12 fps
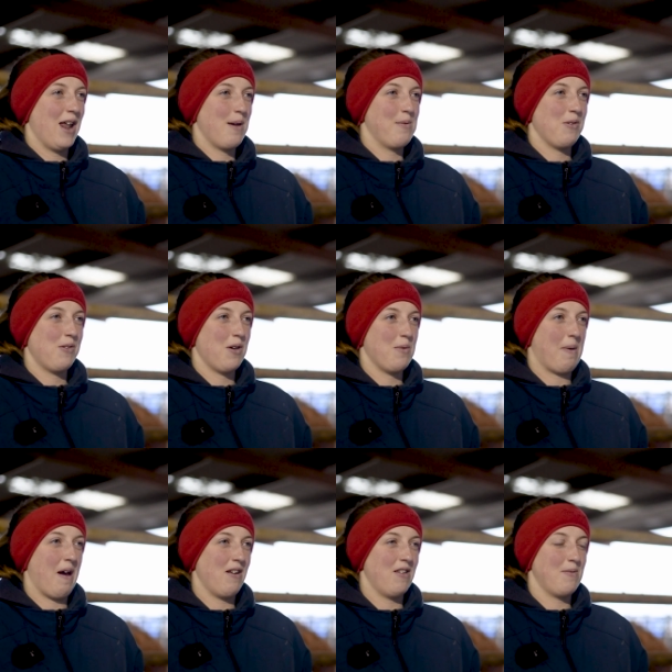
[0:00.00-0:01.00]
and I'm also a
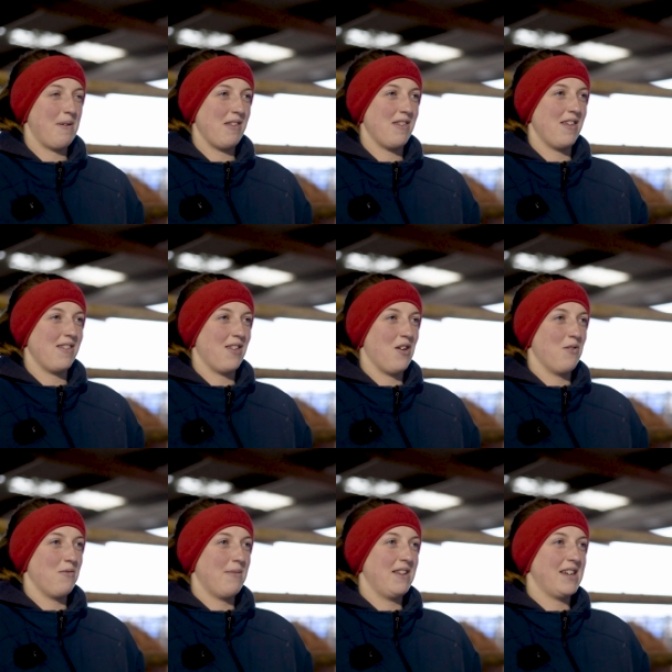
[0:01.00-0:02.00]
partner in the business
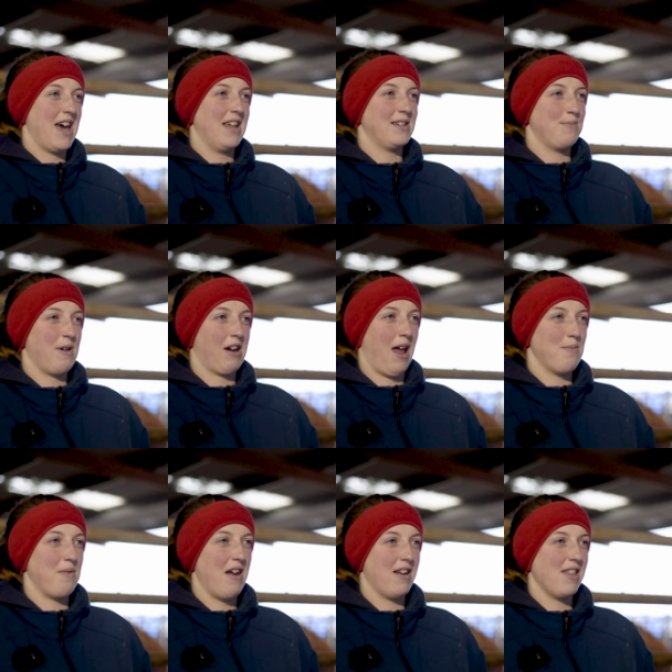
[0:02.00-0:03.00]
along with my dad and my
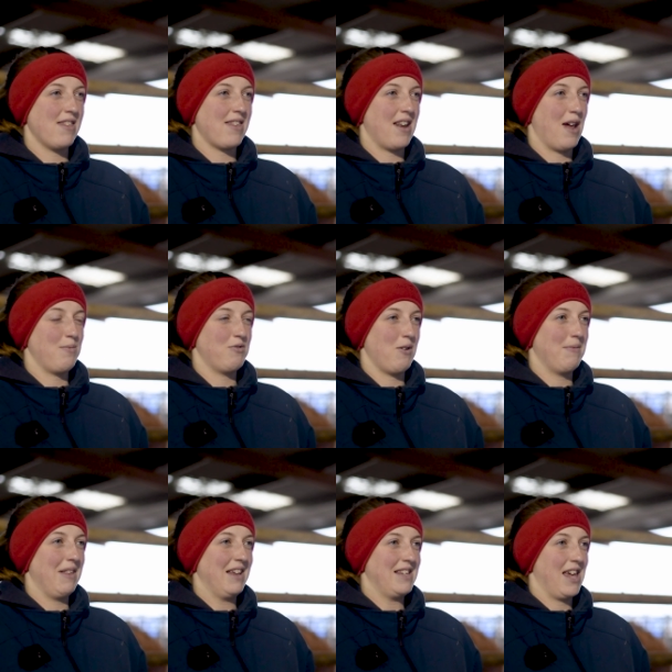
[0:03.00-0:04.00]
grandparents, and I
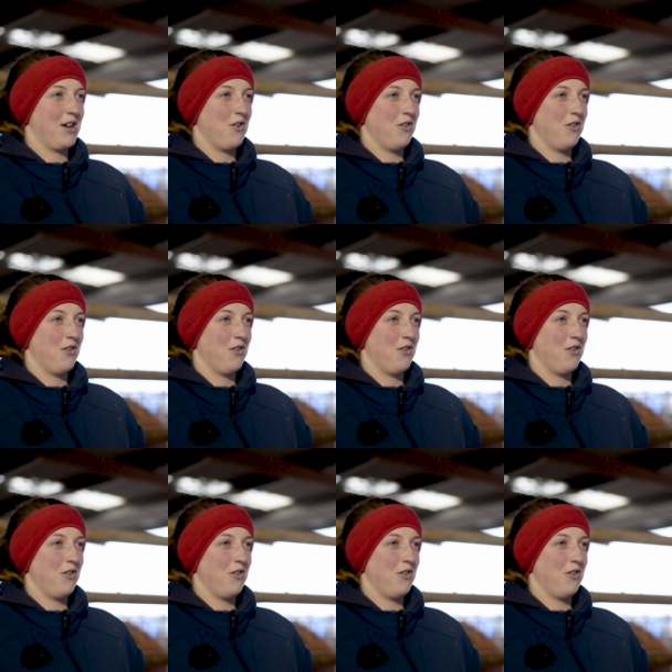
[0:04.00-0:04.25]
predominantly take